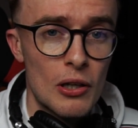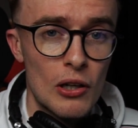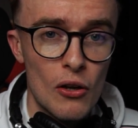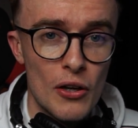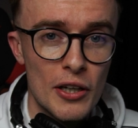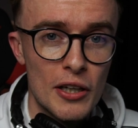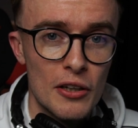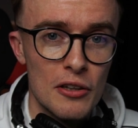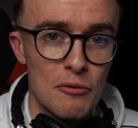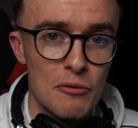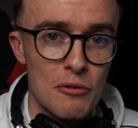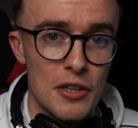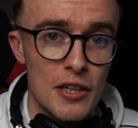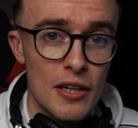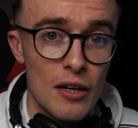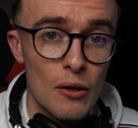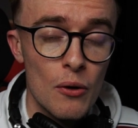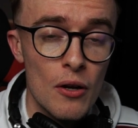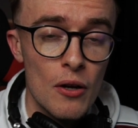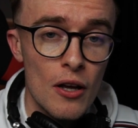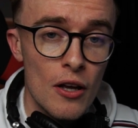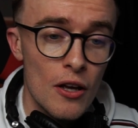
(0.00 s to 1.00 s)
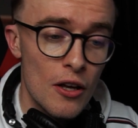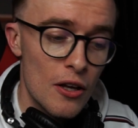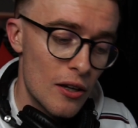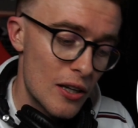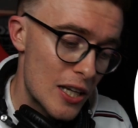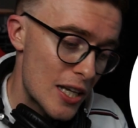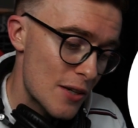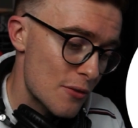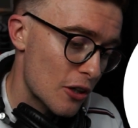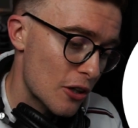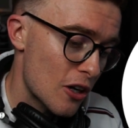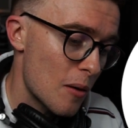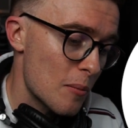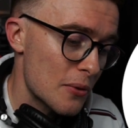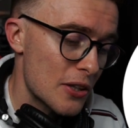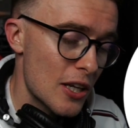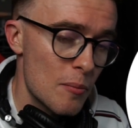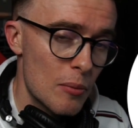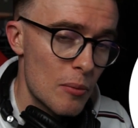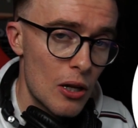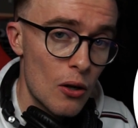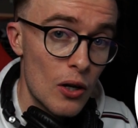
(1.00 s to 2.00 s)
a like on the video. Leave a comment
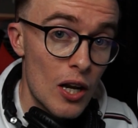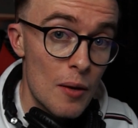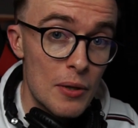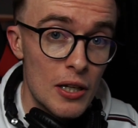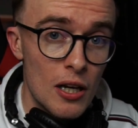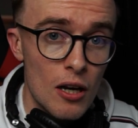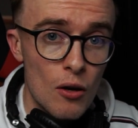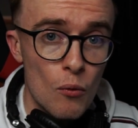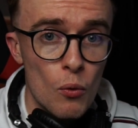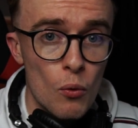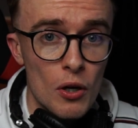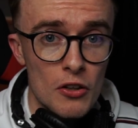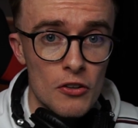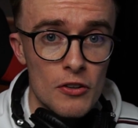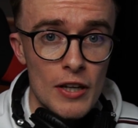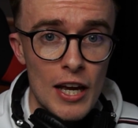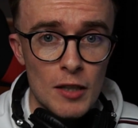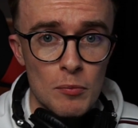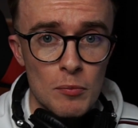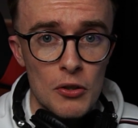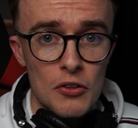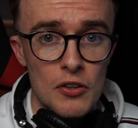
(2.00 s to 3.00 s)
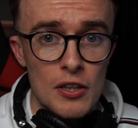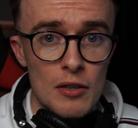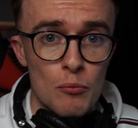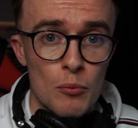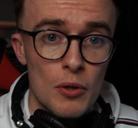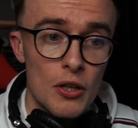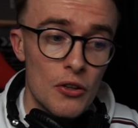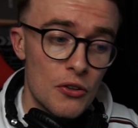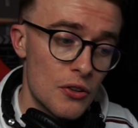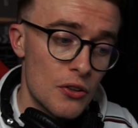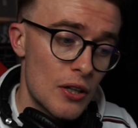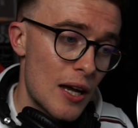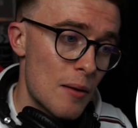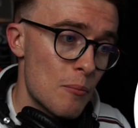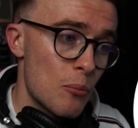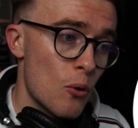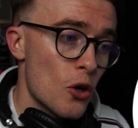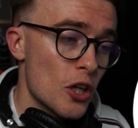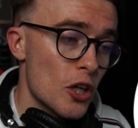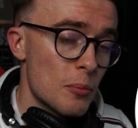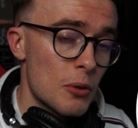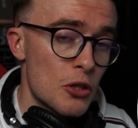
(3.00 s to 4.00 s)
down below, let me know what is next by Stephen Wilson and
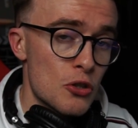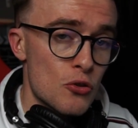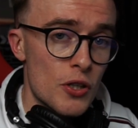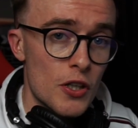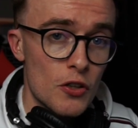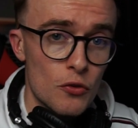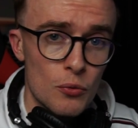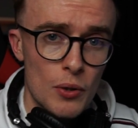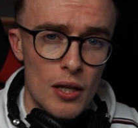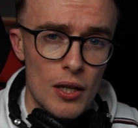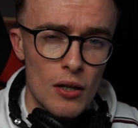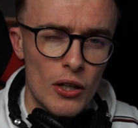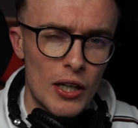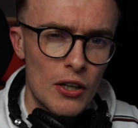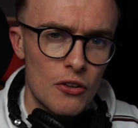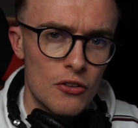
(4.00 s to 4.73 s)
Porcupine Tree as well. Like I